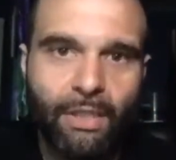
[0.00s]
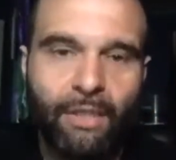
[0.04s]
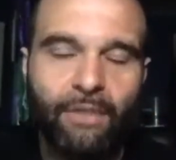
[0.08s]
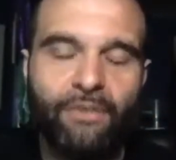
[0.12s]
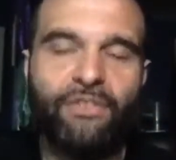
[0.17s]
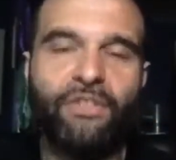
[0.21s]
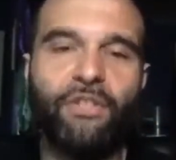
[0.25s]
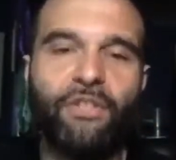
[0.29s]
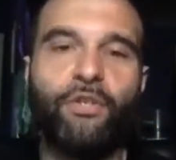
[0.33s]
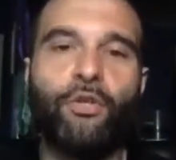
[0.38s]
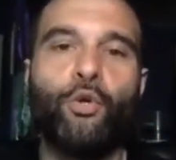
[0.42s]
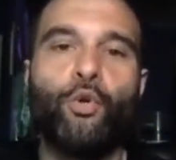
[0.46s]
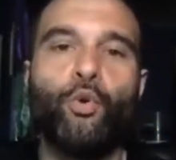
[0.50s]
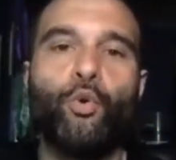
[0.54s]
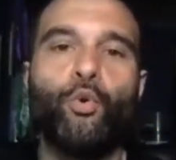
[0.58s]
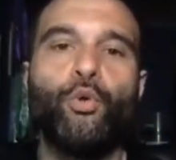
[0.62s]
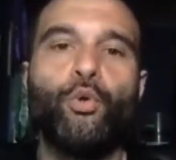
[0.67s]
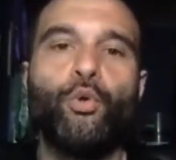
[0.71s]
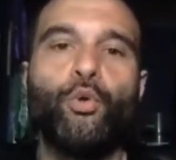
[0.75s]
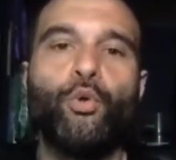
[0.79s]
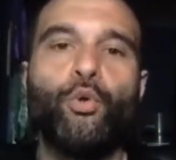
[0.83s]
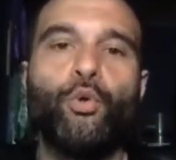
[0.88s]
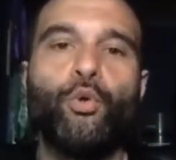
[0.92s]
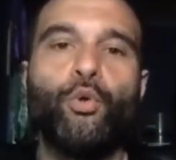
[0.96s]
to
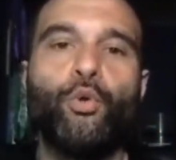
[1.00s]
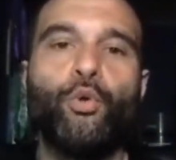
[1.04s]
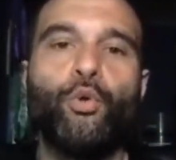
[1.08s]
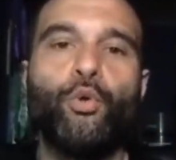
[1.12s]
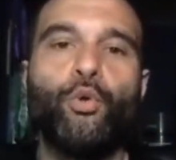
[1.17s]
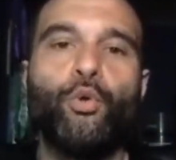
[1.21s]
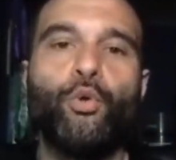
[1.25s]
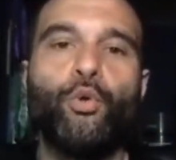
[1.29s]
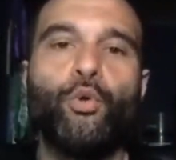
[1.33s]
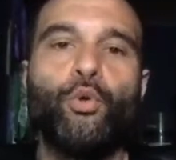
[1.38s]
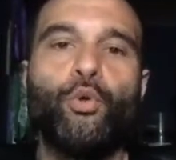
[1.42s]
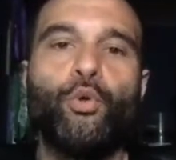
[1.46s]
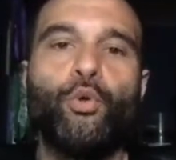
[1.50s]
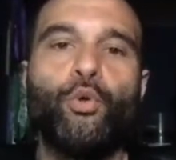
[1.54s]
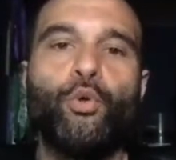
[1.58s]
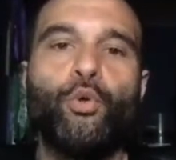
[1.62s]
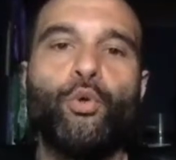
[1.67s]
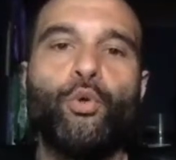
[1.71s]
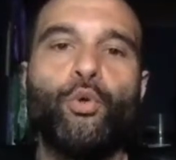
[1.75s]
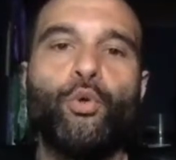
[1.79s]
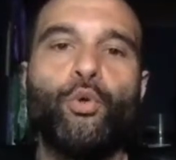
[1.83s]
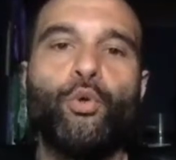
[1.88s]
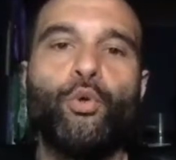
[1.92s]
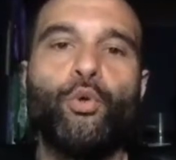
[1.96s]
create this type
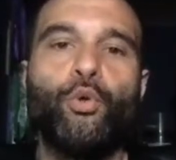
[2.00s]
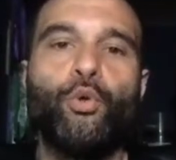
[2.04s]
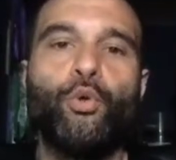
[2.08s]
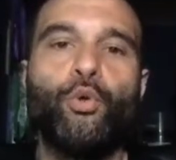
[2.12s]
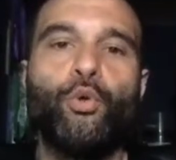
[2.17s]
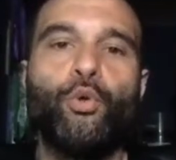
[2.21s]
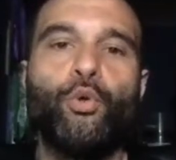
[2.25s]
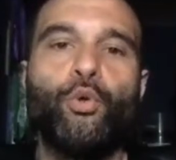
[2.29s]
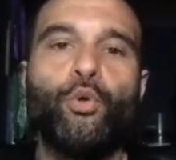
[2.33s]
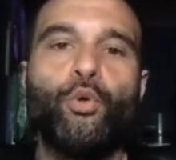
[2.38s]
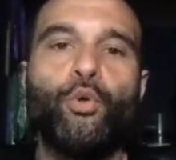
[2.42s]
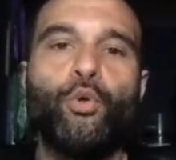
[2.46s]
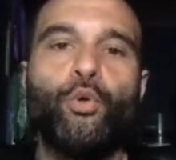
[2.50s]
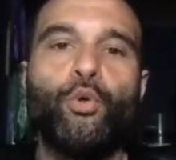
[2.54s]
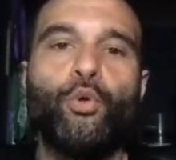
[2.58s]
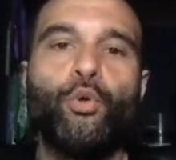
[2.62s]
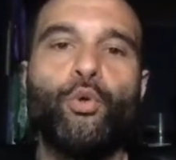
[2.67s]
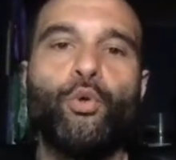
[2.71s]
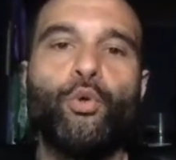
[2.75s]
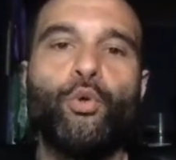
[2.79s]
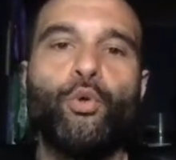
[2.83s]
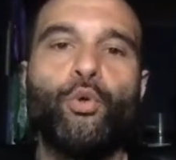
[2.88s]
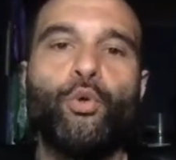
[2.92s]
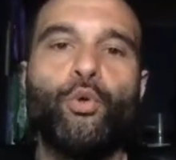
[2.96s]
of synergy
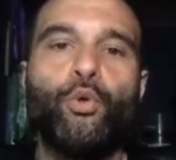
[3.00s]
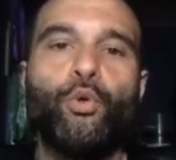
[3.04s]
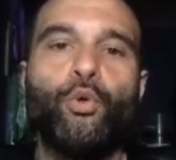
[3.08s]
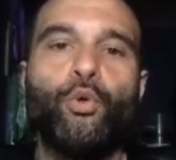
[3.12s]
that